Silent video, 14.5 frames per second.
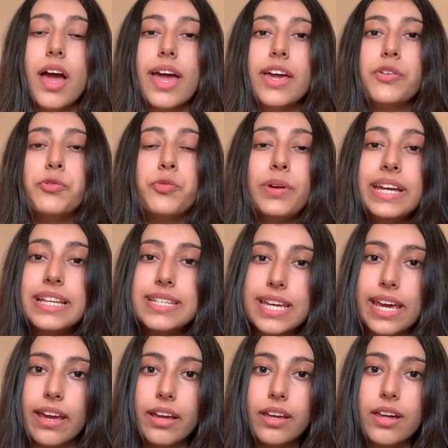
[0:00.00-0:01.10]
If we
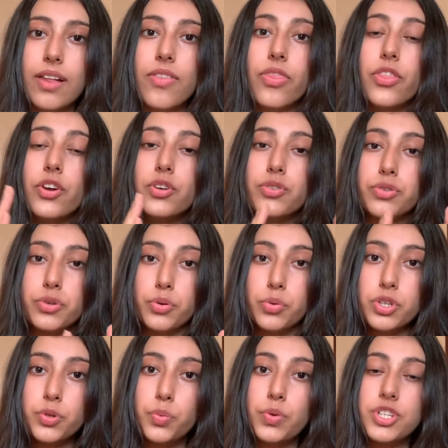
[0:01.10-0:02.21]
take the
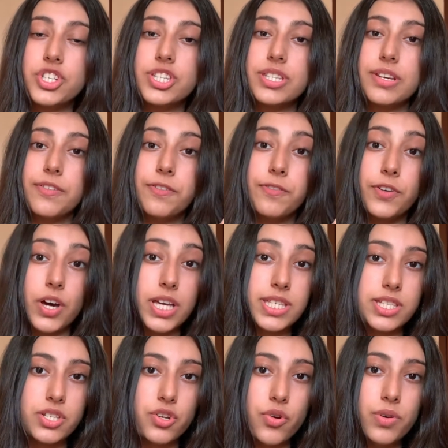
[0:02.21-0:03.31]
root, which is the
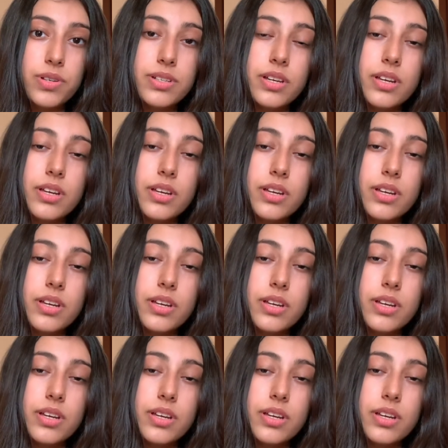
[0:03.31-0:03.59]
first note,